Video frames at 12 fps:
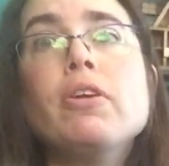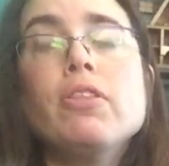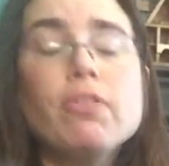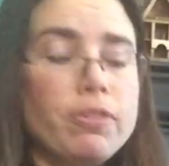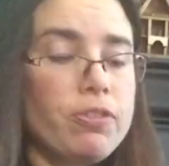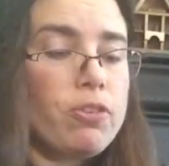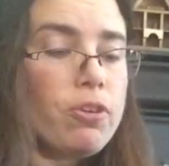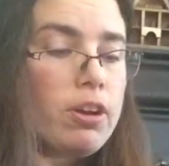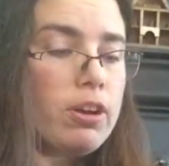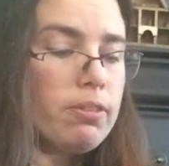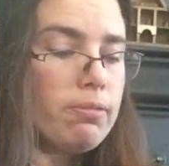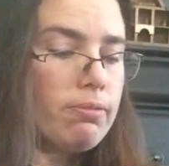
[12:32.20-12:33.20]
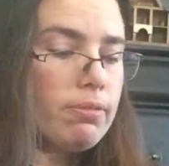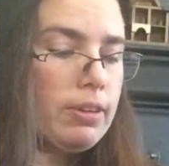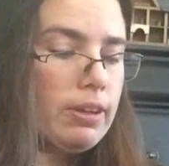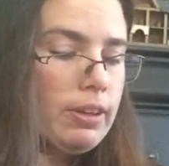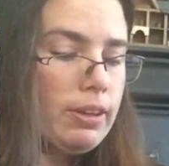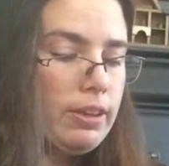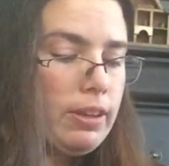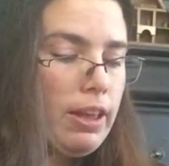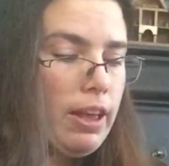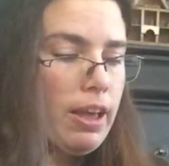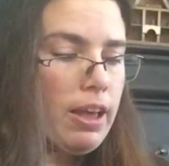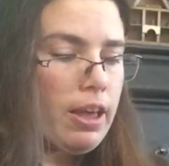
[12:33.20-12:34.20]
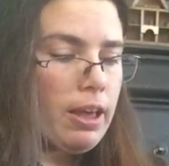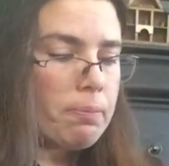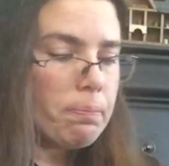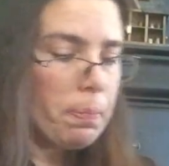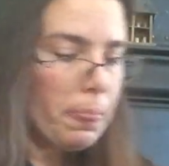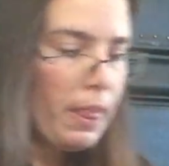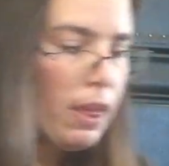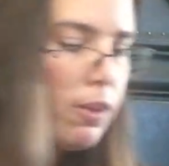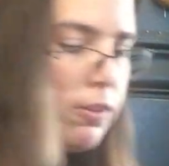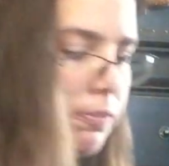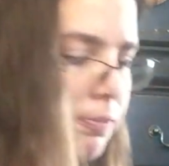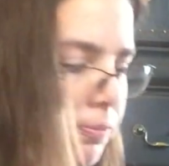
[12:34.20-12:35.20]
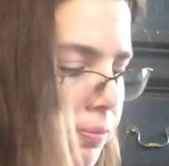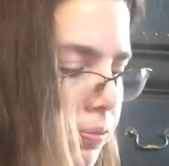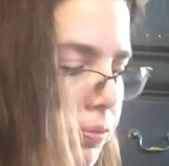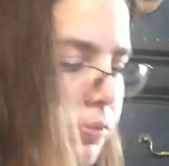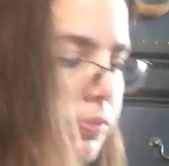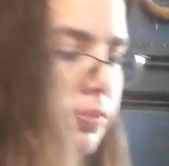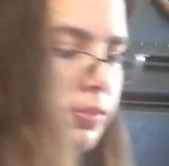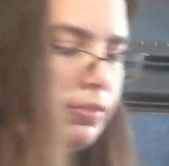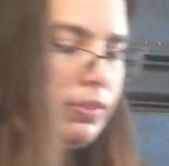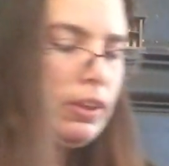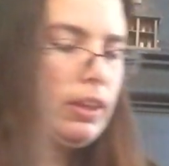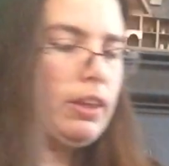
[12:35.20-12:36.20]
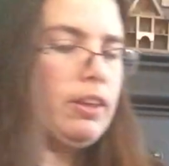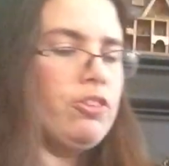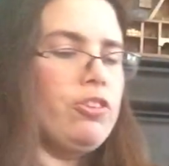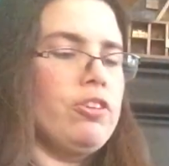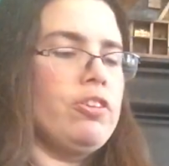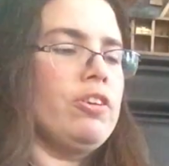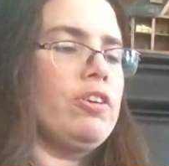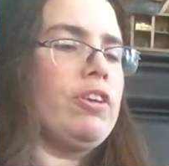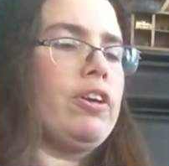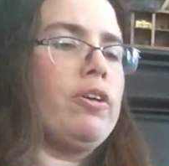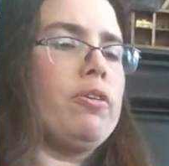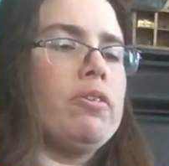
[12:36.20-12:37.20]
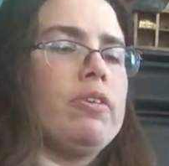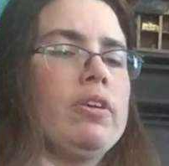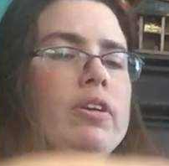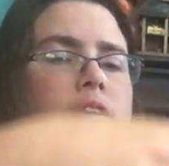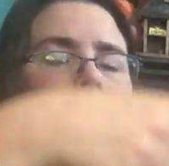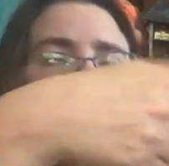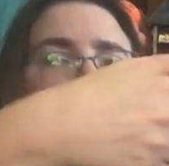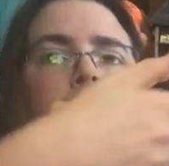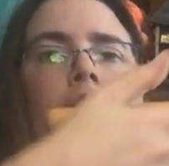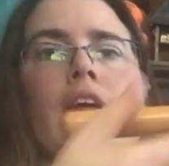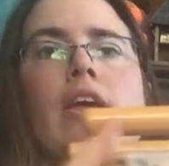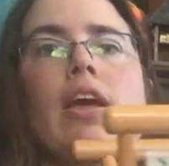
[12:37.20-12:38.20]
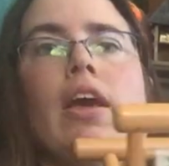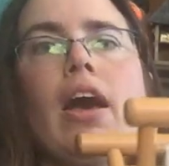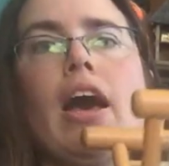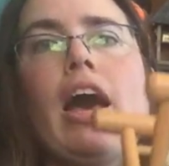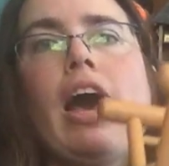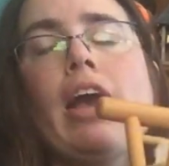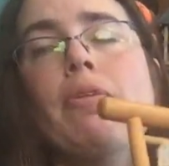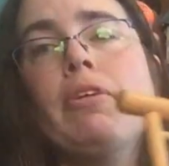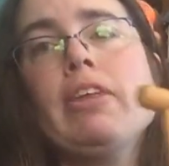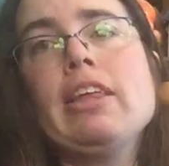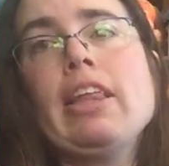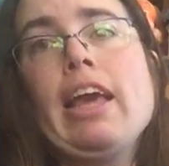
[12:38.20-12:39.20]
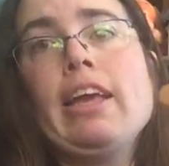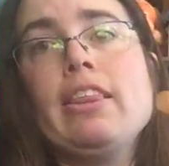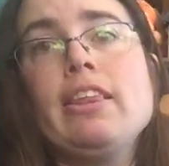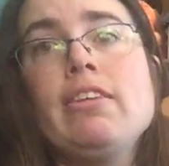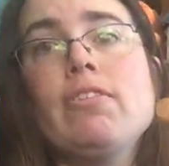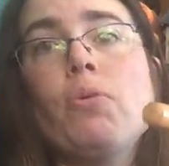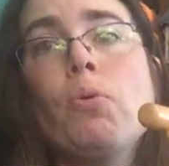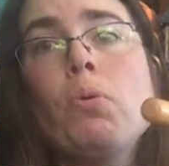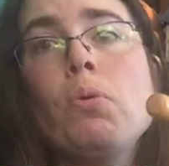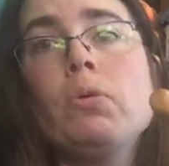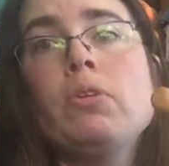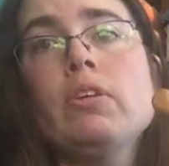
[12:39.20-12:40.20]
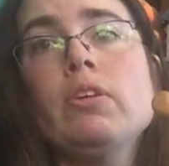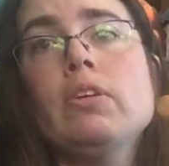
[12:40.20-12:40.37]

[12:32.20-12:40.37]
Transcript: at a thrift store. Oh, just so you know, I really like these old